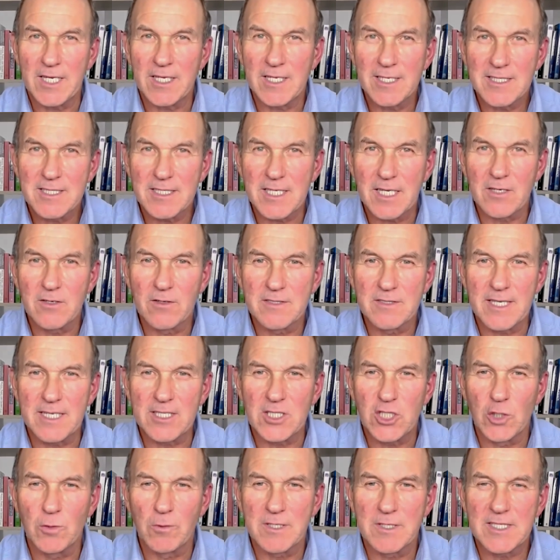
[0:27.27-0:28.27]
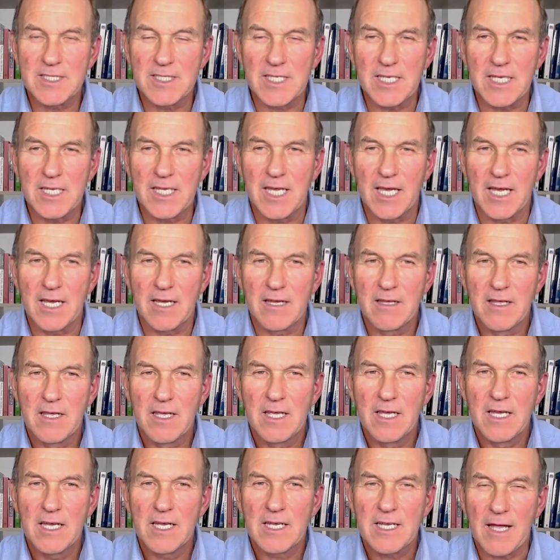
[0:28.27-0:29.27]
signals that you will see here
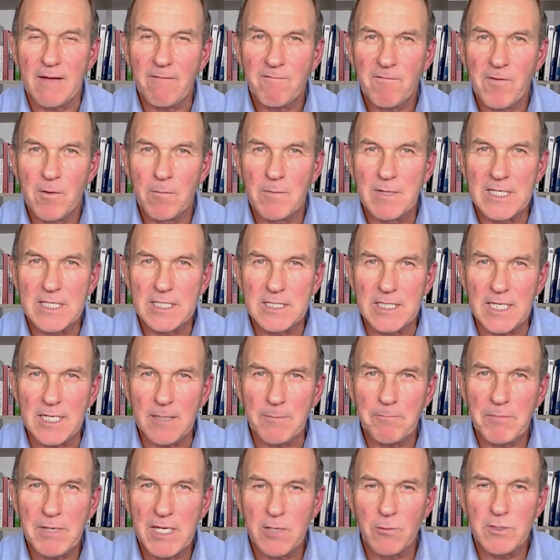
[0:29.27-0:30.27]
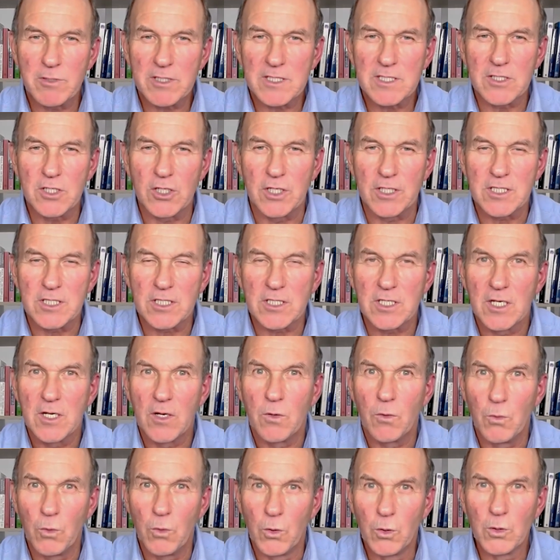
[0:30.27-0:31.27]
come from a deeply researched,
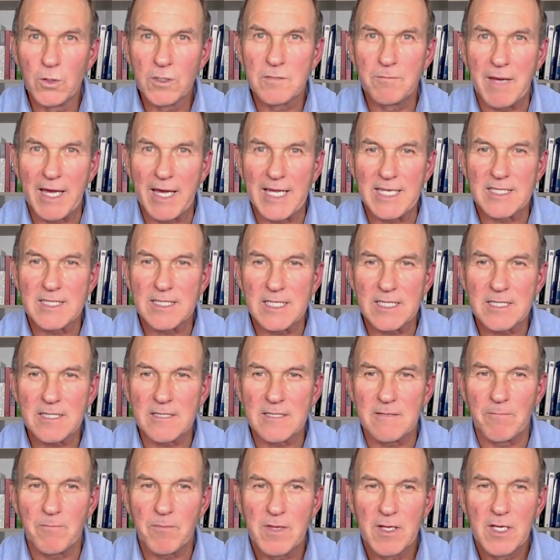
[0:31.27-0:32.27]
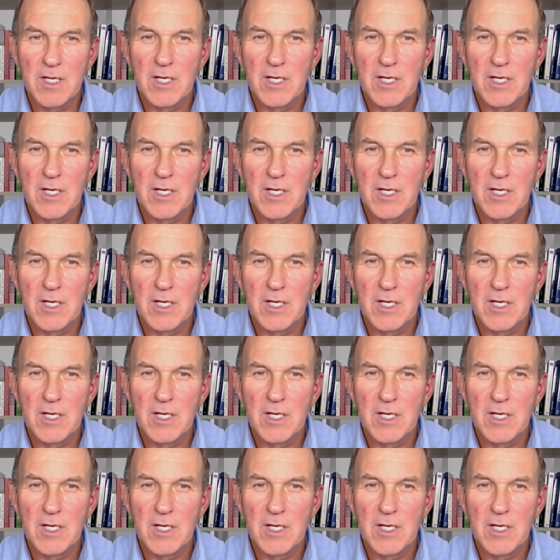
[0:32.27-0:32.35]
rules-based system,